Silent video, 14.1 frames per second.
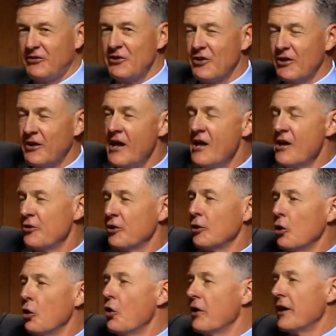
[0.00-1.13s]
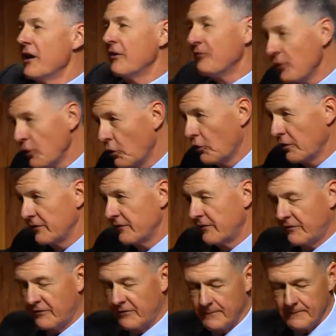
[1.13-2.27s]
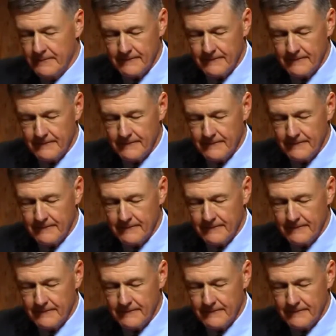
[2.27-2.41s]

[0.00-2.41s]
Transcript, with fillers: and the, the Lord of lords.